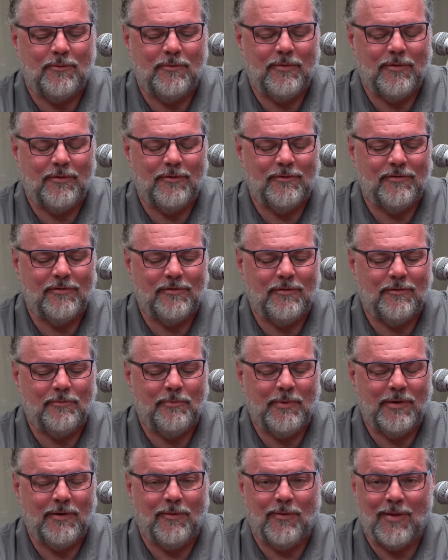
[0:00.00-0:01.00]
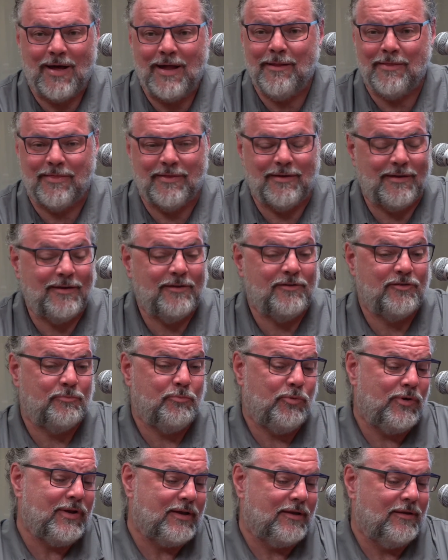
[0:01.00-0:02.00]
There's been a lot of things. It's
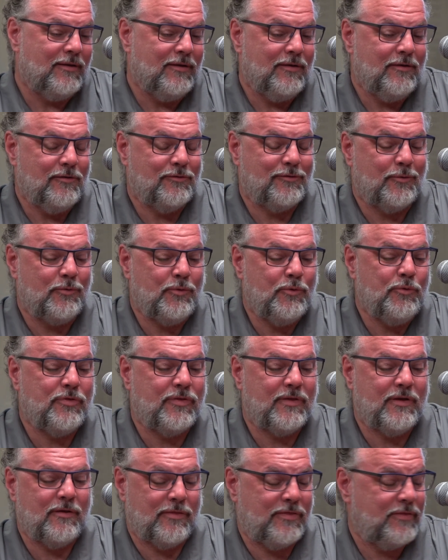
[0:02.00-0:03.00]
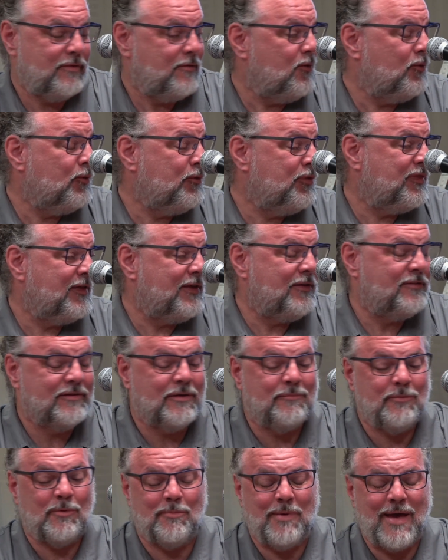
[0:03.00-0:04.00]
spring. So old things
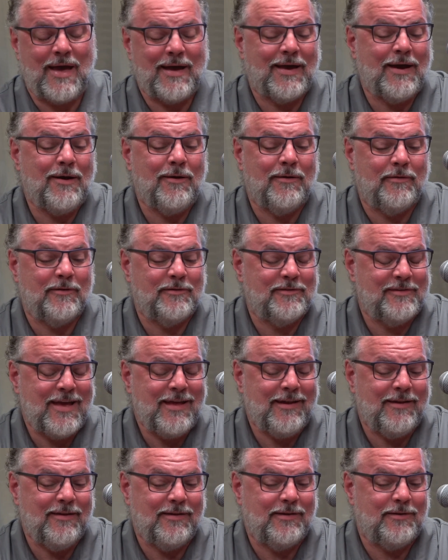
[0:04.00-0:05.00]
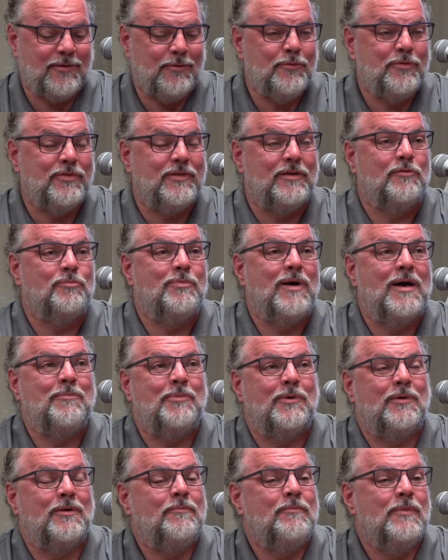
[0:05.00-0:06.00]
coming back out of the shed and new things
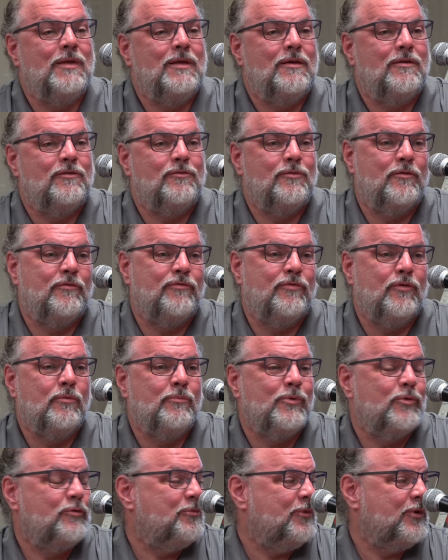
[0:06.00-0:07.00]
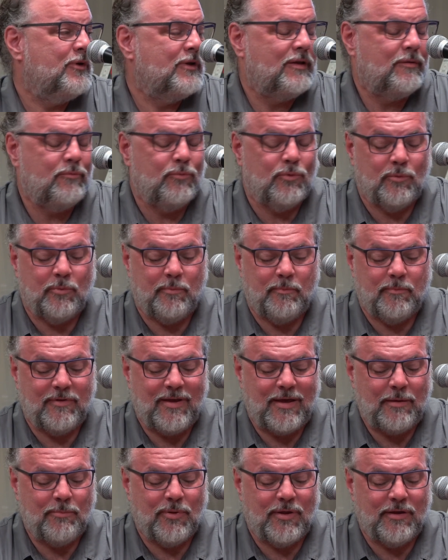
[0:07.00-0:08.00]
popping up. So the farmers market will
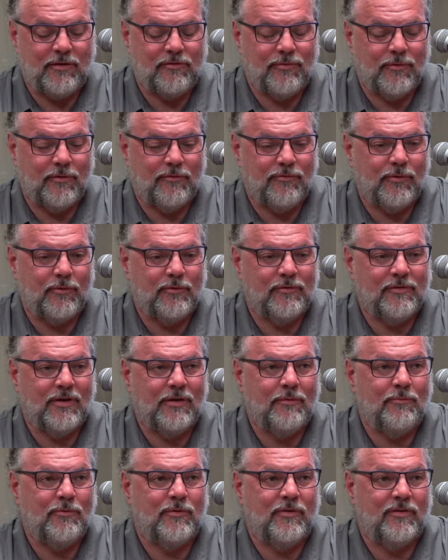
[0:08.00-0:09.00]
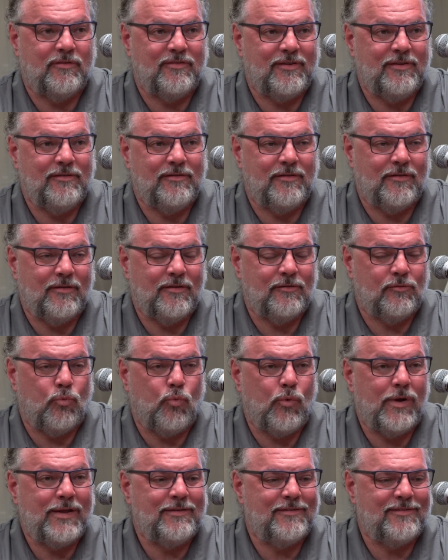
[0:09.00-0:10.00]
take place for the first time of the season this
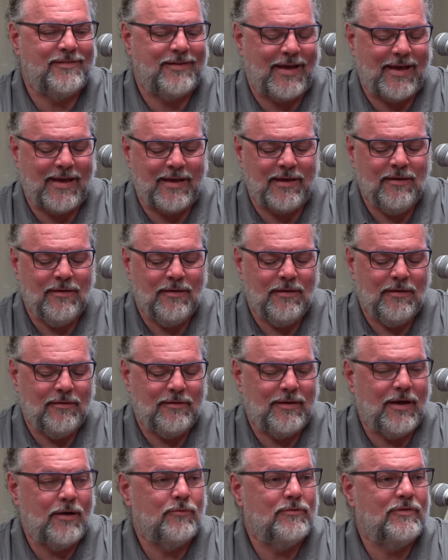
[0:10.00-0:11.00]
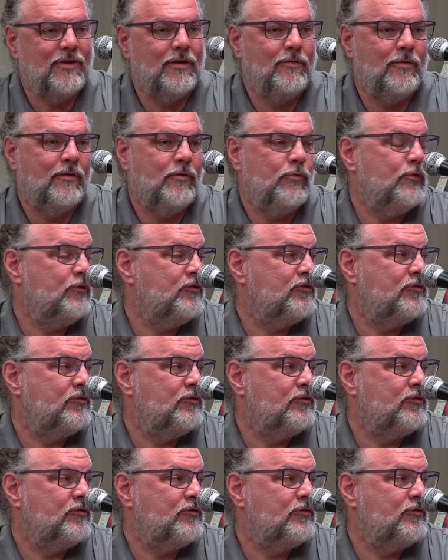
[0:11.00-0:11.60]
Wednesday, downtown on Orange